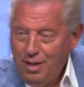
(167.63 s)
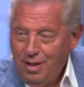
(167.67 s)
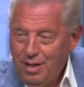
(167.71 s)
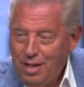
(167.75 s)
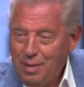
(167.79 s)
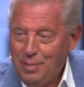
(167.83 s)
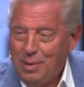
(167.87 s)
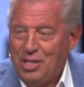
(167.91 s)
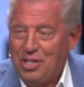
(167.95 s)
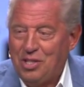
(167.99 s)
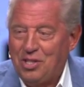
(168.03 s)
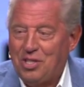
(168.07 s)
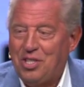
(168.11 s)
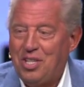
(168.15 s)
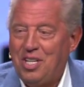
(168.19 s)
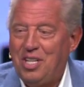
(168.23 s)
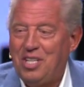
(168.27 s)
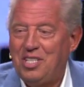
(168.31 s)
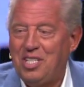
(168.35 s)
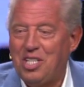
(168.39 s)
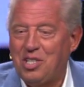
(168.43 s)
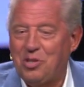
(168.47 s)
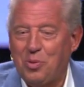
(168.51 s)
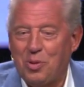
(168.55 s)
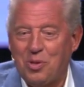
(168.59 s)
Let me just,
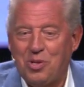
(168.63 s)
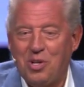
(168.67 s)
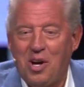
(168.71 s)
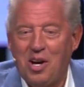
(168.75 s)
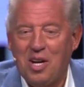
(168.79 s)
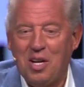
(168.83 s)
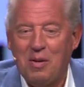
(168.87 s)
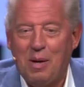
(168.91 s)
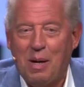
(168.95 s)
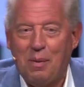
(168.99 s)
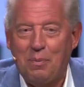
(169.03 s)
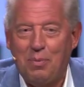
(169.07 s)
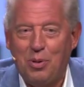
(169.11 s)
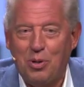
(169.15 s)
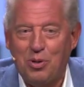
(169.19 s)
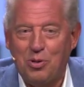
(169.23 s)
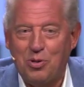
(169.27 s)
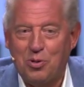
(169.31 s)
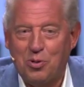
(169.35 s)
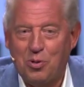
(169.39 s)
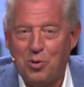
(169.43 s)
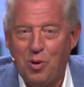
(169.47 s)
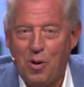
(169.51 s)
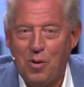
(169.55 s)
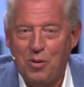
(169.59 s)
since we're talking about
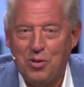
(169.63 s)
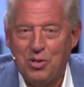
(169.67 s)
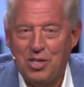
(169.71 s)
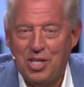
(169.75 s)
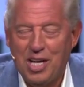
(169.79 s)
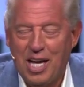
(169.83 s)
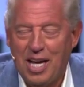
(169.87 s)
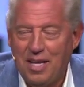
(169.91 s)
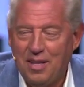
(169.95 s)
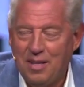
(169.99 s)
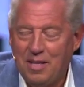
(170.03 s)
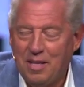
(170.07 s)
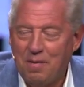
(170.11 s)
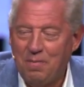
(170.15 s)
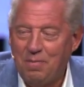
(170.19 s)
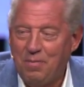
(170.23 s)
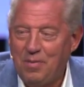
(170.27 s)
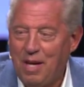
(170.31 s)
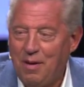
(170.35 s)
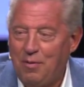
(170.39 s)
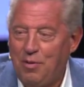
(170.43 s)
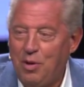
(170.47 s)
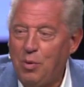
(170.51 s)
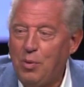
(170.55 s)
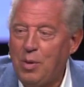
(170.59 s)
personal growth, say that
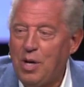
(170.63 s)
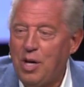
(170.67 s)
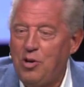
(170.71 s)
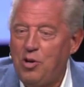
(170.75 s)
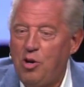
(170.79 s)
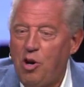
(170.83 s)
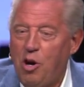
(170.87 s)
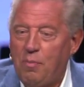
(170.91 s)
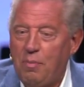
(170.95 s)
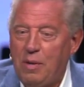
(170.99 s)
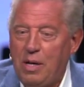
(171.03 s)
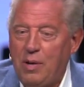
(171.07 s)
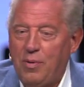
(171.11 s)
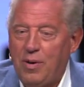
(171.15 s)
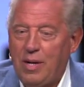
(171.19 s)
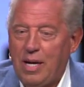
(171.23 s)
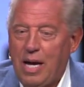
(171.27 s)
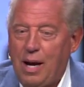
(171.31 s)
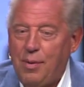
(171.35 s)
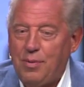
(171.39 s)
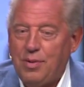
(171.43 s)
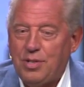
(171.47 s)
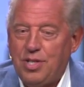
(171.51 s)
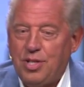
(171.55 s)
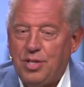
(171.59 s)
if you would have known me when
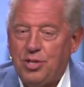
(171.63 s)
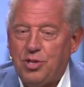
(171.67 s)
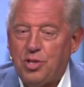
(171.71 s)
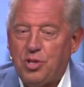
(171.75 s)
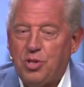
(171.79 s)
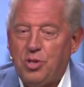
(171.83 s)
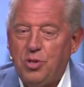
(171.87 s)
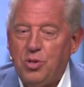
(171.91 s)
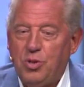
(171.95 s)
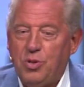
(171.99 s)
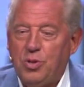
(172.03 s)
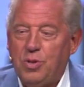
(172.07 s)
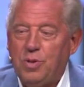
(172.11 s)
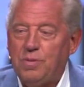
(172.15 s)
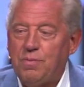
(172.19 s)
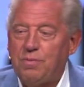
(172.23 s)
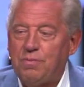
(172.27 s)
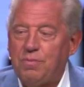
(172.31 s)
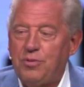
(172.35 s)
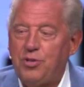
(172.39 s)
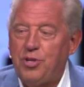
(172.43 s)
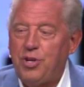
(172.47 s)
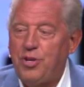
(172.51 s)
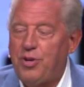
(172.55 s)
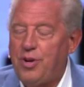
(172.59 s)
I was in school,
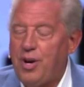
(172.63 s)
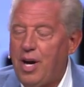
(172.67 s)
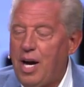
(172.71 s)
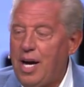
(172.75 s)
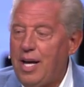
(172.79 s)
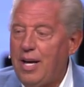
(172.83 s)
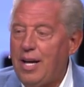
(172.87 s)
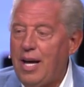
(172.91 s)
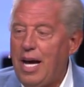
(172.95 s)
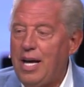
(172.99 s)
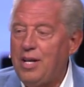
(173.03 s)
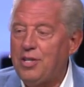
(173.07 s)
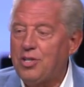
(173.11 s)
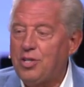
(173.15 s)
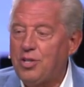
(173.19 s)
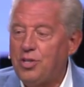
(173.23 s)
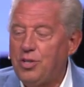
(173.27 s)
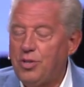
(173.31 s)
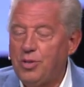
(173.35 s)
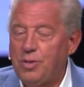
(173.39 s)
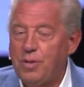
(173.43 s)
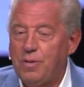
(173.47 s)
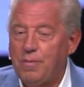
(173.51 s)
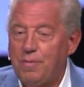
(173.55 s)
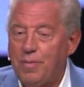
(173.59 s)
junior high and high
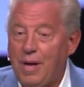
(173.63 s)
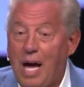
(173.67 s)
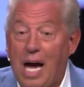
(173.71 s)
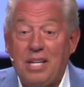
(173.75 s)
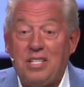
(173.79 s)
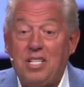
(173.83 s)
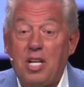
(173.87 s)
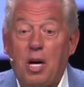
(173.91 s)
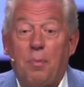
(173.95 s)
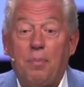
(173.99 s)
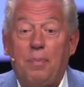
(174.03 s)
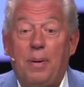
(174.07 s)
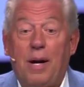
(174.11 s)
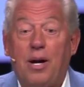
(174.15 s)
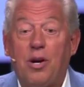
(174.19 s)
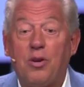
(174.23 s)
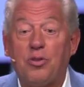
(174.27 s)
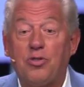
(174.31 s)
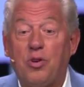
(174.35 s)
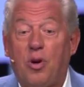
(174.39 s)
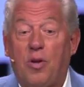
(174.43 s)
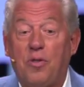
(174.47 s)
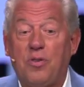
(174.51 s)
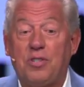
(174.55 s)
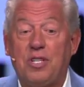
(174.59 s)
school, I tell
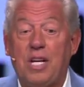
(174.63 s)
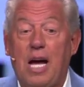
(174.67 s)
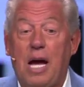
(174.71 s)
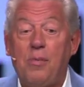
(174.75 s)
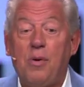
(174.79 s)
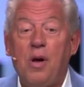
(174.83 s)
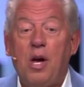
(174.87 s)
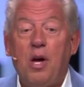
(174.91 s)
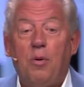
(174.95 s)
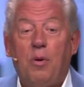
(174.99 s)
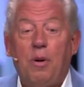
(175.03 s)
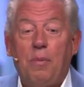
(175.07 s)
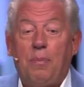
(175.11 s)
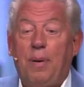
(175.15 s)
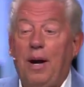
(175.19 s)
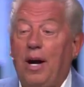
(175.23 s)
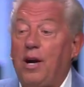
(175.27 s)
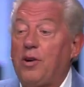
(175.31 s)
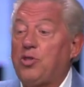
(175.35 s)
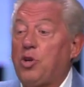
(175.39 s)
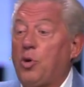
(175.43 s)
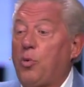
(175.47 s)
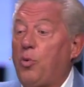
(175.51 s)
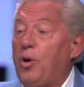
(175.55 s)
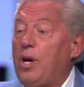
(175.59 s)
parents all the time, when
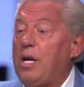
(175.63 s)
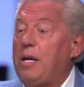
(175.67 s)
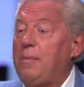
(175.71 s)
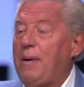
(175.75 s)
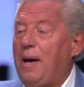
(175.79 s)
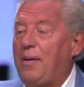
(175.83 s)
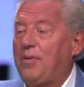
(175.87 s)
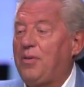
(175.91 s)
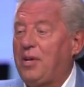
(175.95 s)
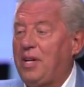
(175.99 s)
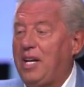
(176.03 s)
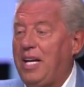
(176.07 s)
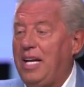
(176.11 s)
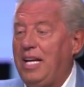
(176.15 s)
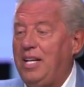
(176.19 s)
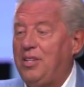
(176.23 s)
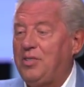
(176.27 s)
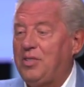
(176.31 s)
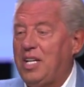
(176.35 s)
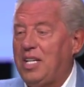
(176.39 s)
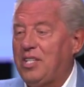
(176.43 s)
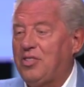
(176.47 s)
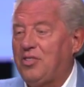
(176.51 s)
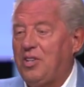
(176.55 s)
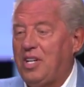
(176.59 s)
parents are worried about their
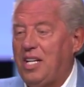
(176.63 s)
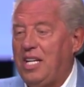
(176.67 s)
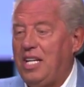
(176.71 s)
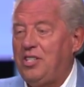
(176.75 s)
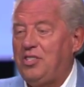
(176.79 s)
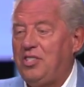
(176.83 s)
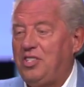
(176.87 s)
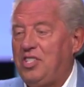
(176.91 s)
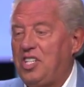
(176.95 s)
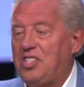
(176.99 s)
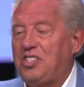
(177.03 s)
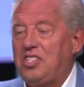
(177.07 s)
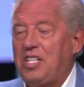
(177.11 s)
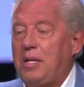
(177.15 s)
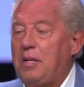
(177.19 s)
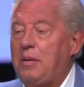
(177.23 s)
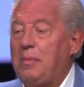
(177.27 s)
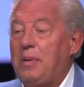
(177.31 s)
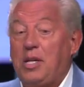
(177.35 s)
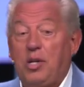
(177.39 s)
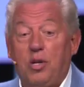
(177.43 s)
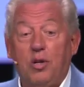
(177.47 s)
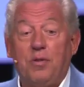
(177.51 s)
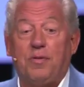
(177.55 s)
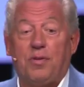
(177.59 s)
kids because their kids just seem to
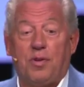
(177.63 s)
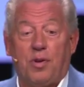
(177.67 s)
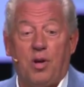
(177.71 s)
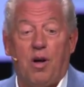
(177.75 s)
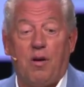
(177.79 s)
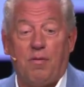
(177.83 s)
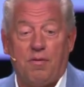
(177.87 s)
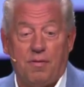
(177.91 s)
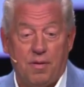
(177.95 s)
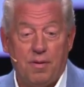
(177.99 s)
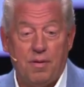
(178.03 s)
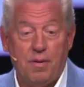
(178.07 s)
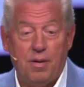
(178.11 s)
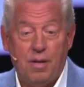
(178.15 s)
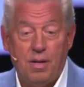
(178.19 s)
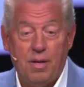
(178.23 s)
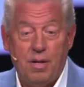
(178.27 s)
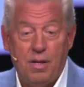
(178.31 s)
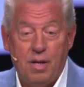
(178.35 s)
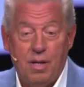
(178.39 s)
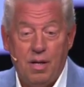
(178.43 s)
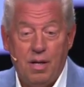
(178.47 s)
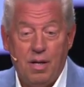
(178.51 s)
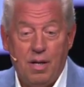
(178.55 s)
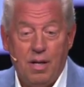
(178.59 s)
be goofing off,
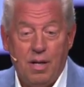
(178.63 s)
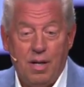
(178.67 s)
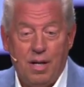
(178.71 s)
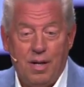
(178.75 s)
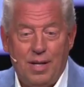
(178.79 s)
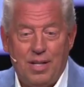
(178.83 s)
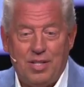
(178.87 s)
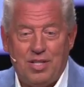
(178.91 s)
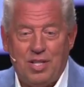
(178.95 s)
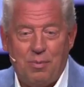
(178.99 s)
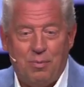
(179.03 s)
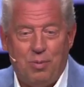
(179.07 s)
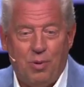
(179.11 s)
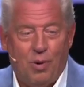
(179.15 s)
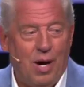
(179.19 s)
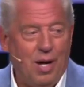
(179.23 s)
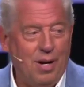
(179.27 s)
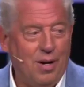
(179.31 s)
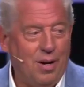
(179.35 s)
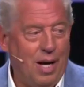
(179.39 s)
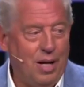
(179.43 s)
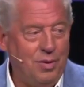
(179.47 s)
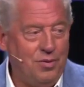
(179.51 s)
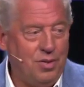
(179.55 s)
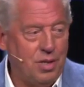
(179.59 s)
and they say, boy,
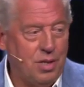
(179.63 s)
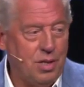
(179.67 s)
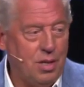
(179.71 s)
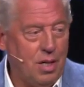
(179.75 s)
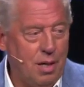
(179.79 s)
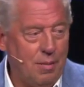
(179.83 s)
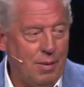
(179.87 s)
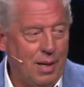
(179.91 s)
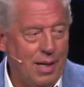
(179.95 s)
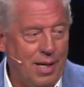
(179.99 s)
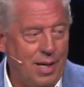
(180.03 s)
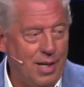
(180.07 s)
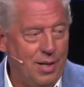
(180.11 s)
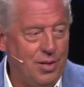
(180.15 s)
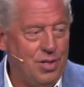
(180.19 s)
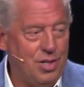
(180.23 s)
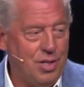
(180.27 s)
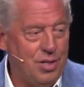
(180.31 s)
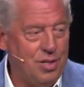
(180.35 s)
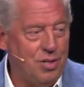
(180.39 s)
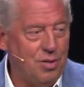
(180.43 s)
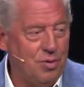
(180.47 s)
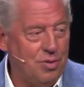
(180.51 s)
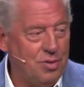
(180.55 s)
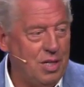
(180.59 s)
my kids
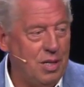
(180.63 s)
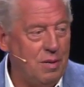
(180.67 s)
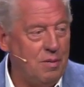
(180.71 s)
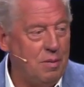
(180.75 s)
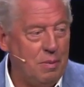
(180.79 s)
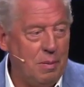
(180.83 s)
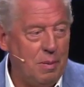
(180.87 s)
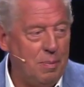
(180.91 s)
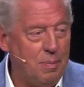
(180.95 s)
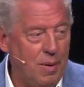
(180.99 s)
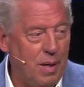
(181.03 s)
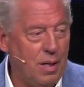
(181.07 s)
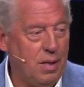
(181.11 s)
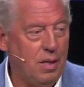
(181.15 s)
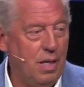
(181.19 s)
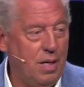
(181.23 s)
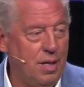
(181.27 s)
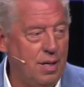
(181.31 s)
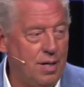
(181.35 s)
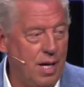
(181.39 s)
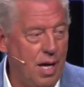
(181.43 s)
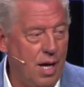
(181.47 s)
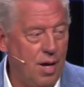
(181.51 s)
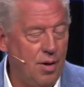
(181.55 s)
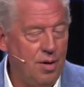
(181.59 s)
just don't seem to be
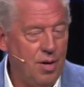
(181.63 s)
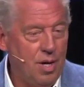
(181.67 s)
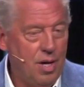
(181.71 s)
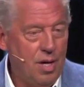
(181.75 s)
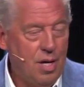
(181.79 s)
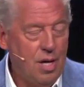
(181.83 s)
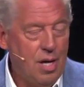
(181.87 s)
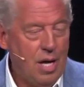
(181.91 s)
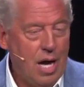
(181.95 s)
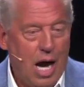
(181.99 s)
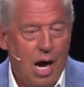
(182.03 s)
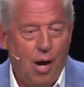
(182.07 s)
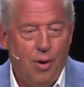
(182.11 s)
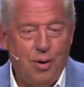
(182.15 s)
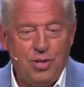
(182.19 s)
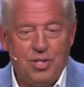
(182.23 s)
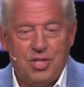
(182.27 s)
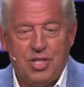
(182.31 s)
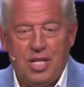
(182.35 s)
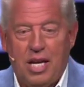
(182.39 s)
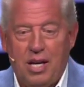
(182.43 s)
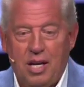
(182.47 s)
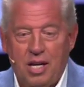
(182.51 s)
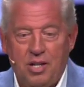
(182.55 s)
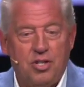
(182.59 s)
buckling down. I always
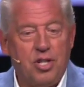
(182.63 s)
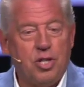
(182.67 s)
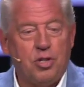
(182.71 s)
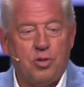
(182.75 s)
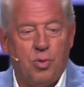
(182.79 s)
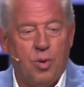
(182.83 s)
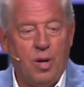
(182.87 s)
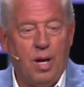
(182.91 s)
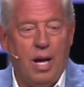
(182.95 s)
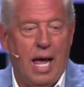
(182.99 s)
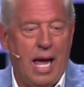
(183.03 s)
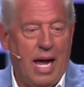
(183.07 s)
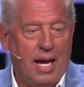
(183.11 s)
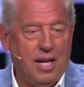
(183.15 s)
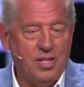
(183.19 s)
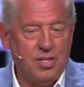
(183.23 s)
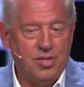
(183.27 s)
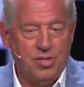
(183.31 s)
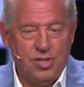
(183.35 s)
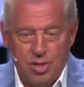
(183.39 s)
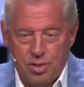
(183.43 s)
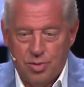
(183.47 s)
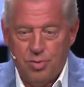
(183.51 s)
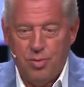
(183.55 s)
say, just relax,